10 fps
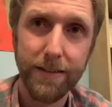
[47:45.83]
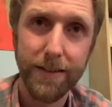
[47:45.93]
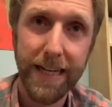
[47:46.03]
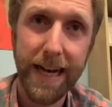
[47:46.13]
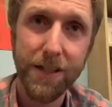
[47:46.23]

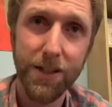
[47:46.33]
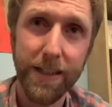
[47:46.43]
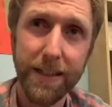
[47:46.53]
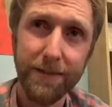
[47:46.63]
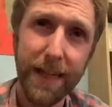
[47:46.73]
that
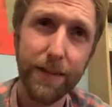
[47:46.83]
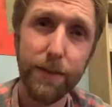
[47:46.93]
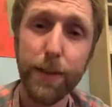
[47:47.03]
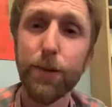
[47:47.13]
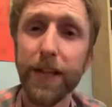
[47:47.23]
actually kind of
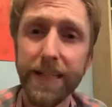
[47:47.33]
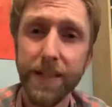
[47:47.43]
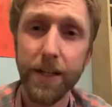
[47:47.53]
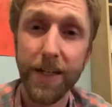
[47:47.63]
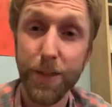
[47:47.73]

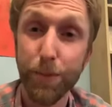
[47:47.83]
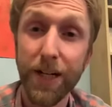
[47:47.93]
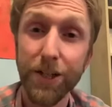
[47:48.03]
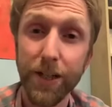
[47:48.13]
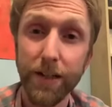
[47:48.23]
liberates our
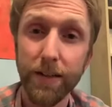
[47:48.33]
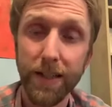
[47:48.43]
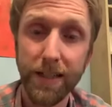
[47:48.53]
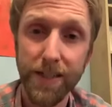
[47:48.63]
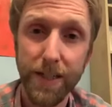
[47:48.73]
expression
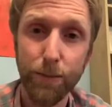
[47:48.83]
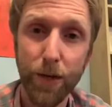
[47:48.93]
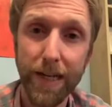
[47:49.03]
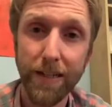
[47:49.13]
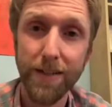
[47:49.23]
in some
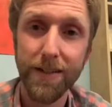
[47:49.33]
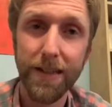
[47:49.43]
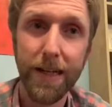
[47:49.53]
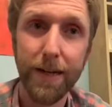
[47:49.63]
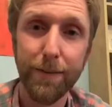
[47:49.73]
ways.
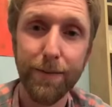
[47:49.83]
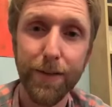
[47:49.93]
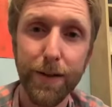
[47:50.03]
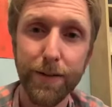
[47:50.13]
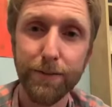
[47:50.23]

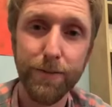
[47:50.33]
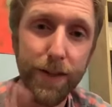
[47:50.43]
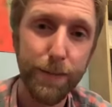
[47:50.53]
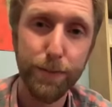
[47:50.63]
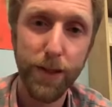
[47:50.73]

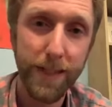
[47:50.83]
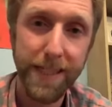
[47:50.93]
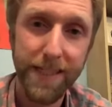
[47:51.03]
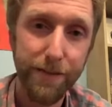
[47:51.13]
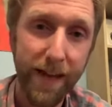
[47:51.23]
The
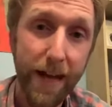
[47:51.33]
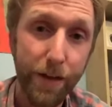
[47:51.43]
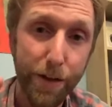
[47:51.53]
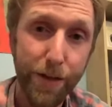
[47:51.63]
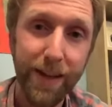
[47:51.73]
police of
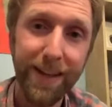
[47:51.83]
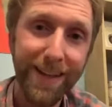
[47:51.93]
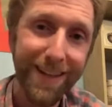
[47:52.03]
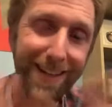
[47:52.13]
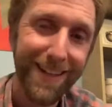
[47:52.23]
health
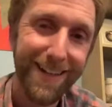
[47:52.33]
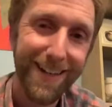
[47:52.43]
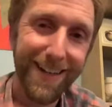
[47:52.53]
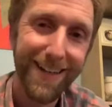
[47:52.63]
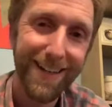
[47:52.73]

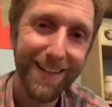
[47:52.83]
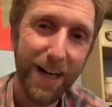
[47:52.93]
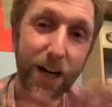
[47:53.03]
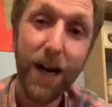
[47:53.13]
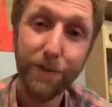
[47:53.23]

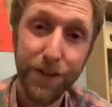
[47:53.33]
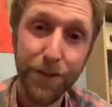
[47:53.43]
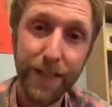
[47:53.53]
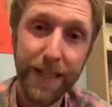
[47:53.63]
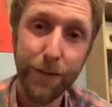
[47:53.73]
are off
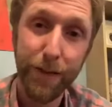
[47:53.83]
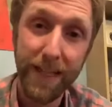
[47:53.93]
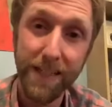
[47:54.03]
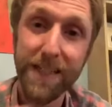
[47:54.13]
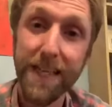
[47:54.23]
duty, and we
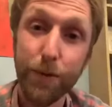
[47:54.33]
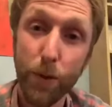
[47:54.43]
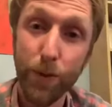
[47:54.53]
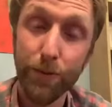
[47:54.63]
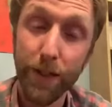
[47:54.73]
can say
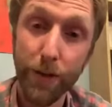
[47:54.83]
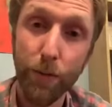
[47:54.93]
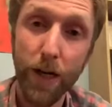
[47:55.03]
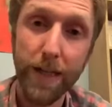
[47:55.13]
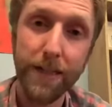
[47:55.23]
what we really
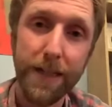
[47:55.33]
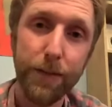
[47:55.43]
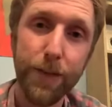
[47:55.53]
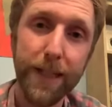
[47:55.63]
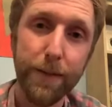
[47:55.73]
want,
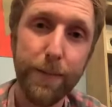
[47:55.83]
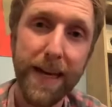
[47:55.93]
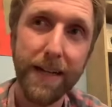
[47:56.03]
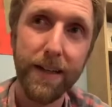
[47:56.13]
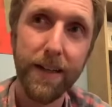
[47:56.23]
and we can
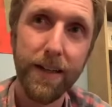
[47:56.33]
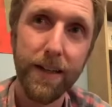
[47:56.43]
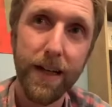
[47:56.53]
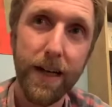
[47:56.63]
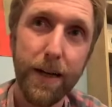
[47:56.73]
make
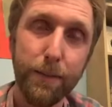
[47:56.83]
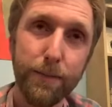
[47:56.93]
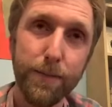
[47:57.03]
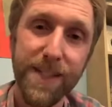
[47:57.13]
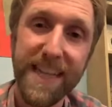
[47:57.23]

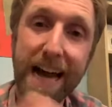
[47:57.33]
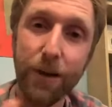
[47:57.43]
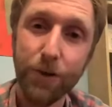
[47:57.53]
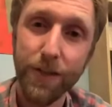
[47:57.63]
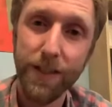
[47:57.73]

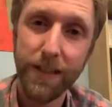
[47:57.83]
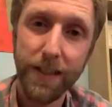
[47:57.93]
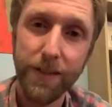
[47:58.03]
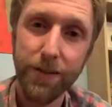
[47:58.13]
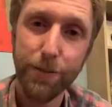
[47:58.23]
sound
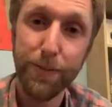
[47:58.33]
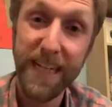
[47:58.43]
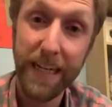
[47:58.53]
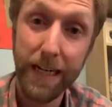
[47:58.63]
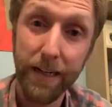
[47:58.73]
into
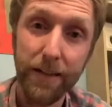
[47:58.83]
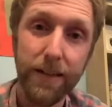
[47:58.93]
meaning.